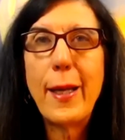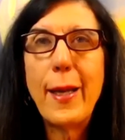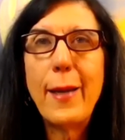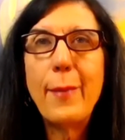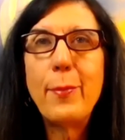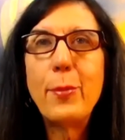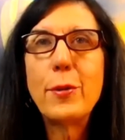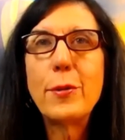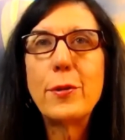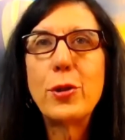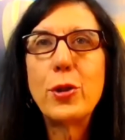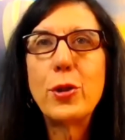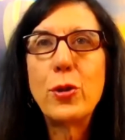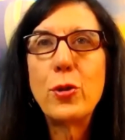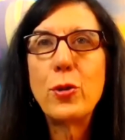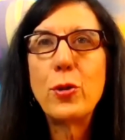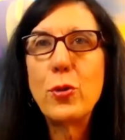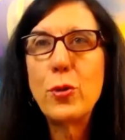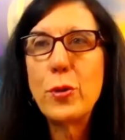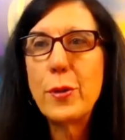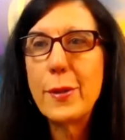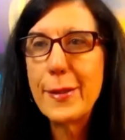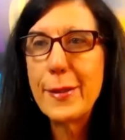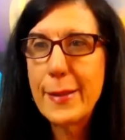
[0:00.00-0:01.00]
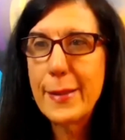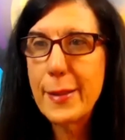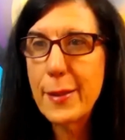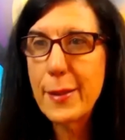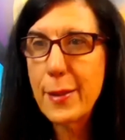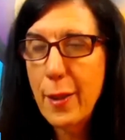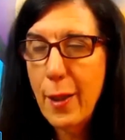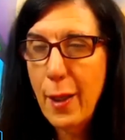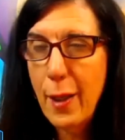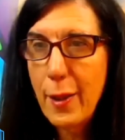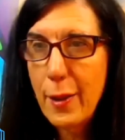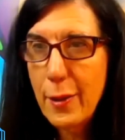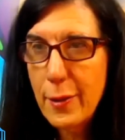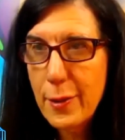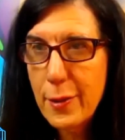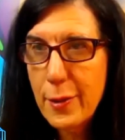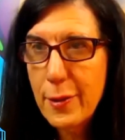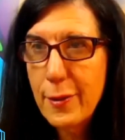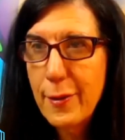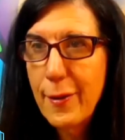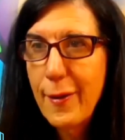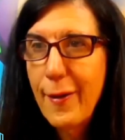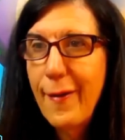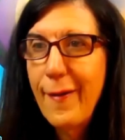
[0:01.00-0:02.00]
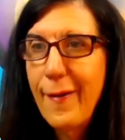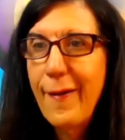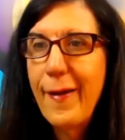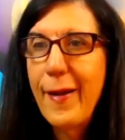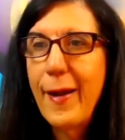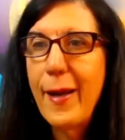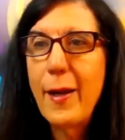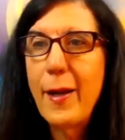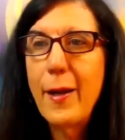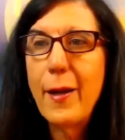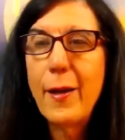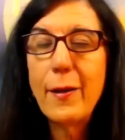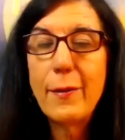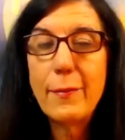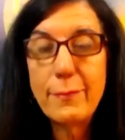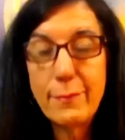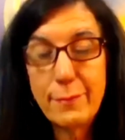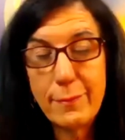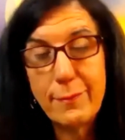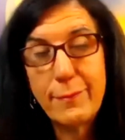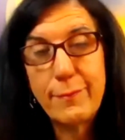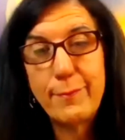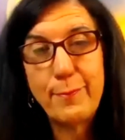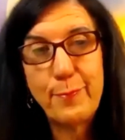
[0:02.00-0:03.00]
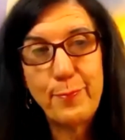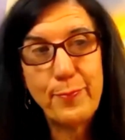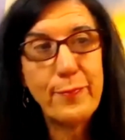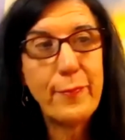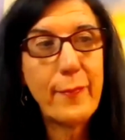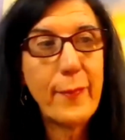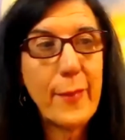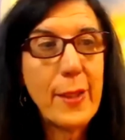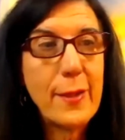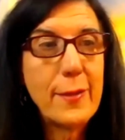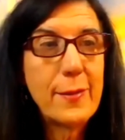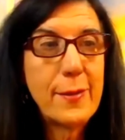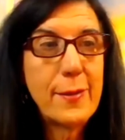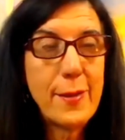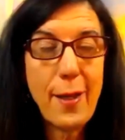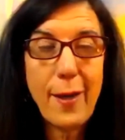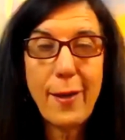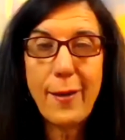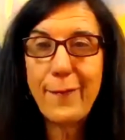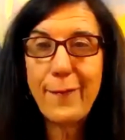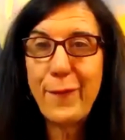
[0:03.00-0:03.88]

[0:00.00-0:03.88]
able to discuss and sadly